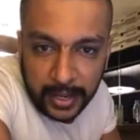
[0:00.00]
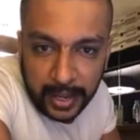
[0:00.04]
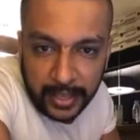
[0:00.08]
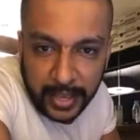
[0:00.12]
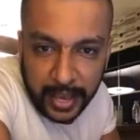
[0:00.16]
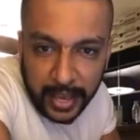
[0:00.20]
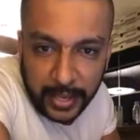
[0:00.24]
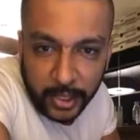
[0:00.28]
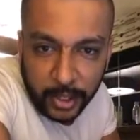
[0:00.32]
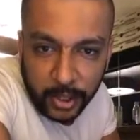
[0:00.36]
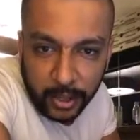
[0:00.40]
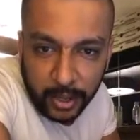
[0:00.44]

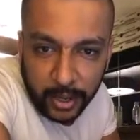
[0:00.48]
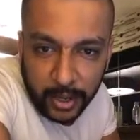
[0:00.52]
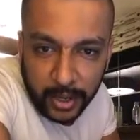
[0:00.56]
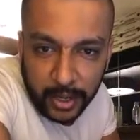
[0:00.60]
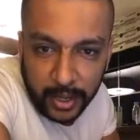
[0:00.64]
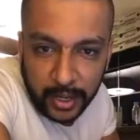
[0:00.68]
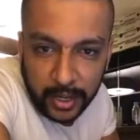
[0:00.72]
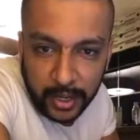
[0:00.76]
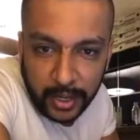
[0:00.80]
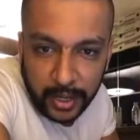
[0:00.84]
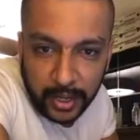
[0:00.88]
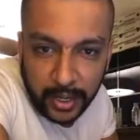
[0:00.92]
Thanks,
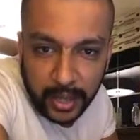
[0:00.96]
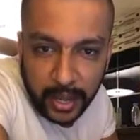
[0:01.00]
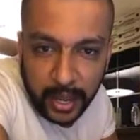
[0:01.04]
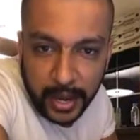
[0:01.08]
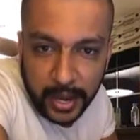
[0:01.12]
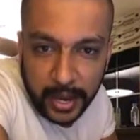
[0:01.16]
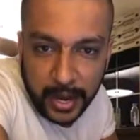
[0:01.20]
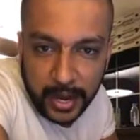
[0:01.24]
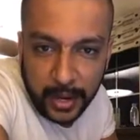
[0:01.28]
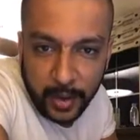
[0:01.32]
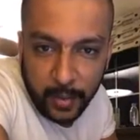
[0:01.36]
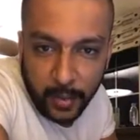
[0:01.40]
Joy.
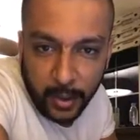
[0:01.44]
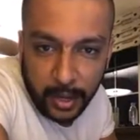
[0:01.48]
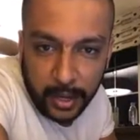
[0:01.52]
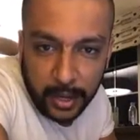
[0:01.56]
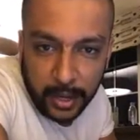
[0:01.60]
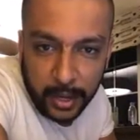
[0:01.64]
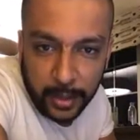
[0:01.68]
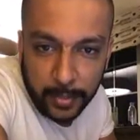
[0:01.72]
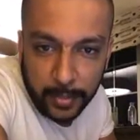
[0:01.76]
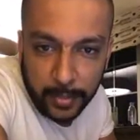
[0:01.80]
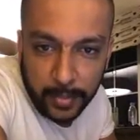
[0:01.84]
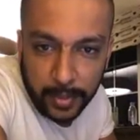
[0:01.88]
Hi, Eddie.
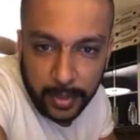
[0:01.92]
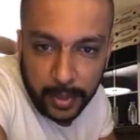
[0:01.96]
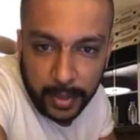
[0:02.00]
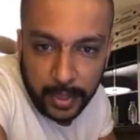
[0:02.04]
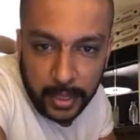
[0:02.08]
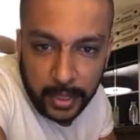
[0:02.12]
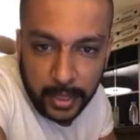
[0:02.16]
Welcome.